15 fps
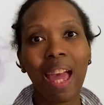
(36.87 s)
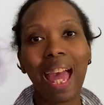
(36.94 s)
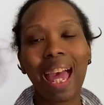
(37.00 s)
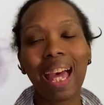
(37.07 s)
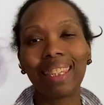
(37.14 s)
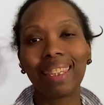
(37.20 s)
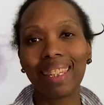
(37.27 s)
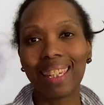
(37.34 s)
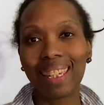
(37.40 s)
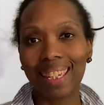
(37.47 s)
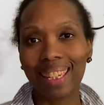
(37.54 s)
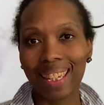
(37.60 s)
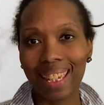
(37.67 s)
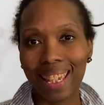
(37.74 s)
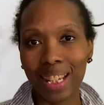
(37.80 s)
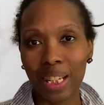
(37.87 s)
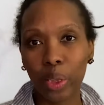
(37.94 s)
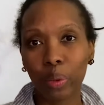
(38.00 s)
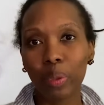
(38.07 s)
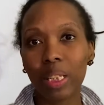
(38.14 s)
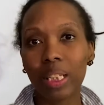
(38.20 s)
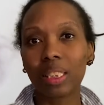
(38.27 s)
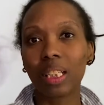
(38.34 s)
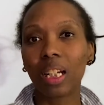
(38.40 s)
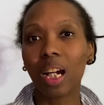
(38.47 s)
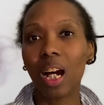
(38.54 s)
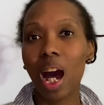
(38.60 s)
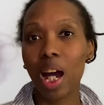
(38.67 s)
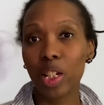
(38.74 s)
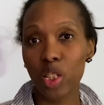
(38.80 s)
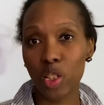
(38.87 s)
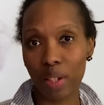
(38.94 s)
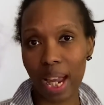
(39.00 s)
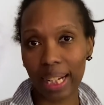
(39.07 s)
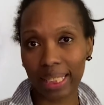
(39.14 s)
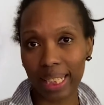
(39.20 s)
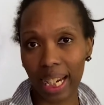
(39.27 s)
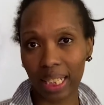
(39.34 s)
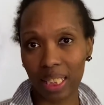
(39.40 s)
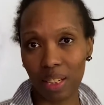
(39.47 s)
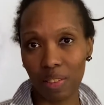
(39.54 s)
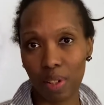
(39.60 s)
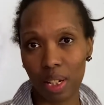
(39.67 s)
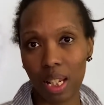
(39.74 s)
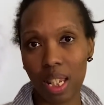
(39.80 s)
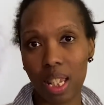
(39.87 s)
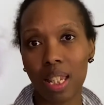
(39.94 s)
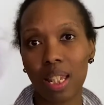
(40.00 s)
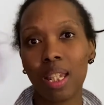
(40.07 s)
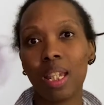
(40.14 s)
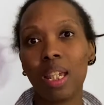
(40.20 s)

and the increase in contract activity